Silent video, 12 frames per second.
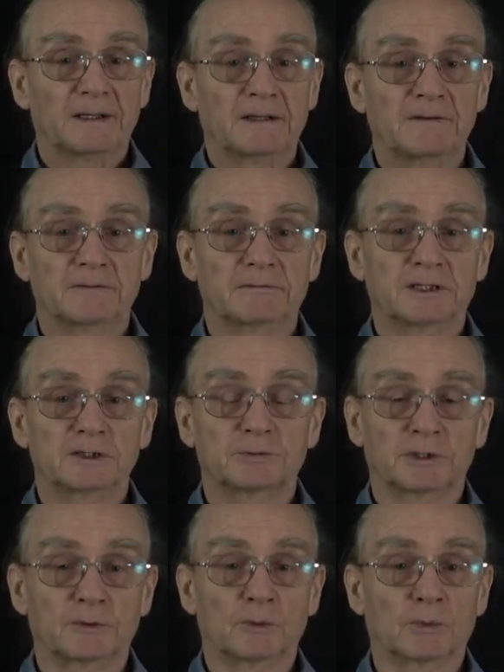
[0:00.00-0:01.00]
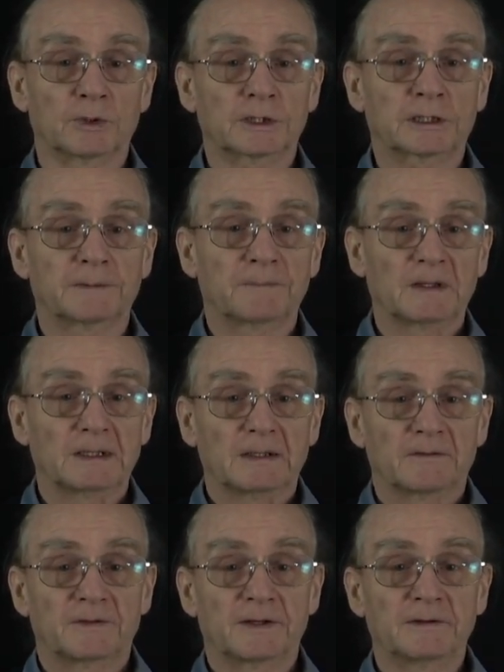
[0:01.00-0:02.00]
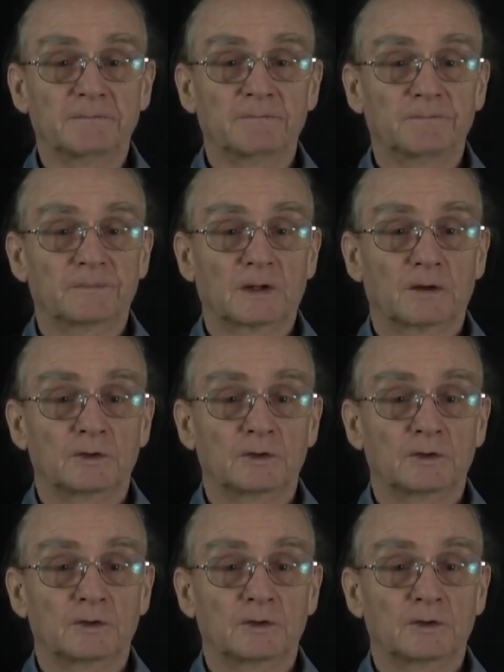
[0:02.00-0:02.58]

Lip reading: in the range where you work, then